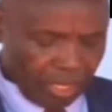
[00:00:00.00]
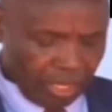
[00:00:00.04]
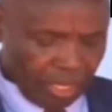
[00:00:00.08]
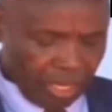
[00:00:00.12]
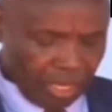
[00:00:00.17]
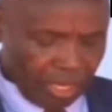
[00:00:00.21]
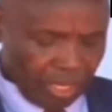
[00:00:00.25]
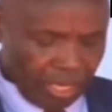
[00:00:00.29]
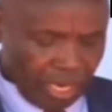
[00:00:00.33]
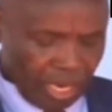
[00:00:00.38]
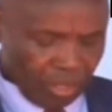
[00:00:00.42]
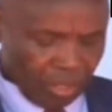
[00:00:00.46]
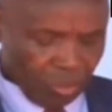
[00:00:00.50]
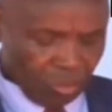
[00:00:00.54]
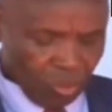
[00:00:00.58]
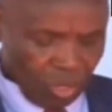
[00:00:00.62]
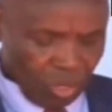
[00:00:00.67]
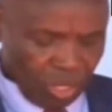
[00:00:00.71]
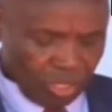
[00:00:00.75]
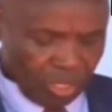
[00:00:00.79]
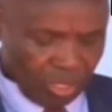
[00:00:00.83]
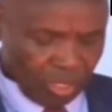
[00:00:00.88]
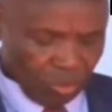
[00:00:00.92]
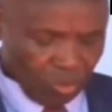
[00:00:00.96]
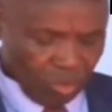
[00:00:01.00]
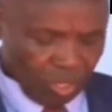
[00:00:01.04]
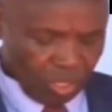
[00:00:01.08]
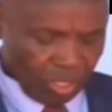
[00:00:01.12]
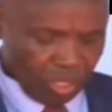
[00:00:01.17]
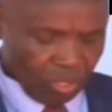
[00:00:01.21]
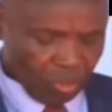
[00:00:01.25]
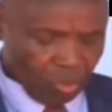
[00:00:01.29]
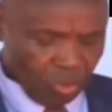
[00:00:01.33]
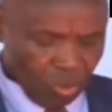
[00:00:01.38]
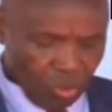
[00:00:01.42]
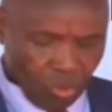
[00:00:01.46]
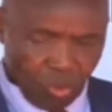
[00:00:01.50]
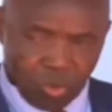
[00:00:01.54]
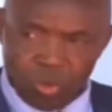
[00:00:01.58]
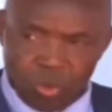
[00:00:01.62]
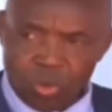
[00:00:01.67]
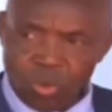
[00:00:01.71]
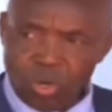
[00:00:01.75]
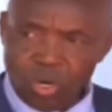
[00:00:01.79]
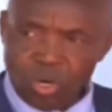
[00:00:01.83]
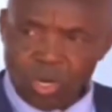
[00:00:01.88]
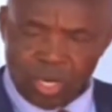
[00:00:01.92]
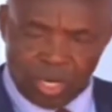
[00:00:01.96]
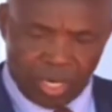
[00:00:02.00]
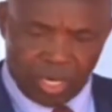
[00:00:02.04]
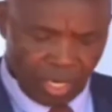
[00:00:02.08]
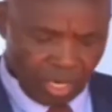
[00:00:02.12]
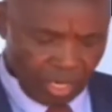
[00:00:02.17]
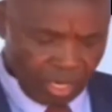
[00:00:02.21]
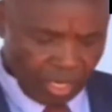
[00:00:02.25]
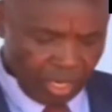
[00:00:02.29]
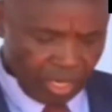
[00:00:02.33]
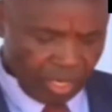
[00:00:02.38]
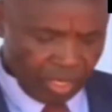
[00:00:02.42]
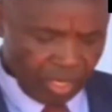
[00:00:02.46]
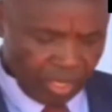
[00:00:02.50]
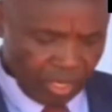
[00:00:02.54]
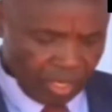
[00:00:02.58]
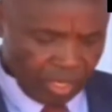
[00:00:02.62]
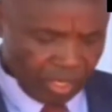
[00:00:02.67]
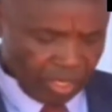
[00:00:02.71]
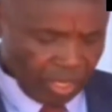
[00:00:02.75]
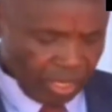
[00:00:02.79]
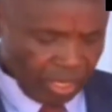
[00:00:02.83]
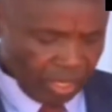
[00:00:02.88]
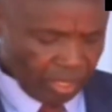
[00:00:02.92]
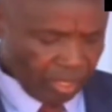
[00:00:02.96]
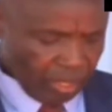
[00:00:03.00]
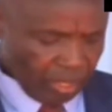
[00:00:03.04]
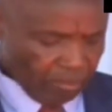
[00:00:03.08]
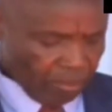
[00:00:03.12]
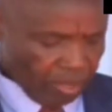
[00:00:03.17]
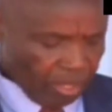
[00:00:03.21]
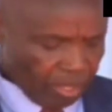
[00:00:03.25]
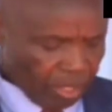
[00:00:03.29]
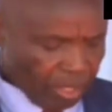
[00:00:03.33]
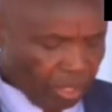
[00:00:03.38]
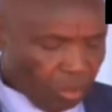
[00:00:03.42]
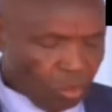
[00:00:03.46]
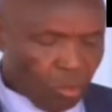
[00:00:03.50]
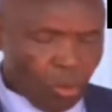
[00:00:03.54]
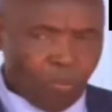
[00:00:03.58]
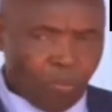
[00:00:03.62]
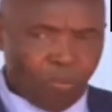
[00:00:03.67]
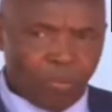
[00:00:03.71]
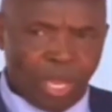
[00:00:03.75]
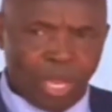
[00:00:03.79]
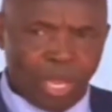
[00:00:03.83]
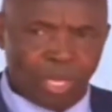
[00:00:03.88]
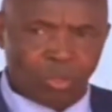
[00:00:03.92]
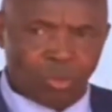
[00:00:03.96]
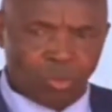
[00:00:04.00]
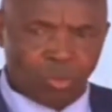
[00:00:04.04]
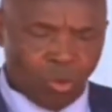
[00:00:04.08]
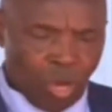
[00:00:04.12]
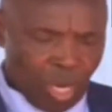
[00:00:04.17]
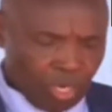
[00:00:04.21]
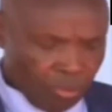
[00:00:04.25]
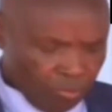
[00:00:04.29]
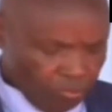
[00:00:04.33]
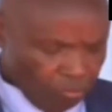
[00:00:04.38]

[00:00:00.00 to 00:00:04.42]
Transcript: in the year 2022 Kcse examination, compared to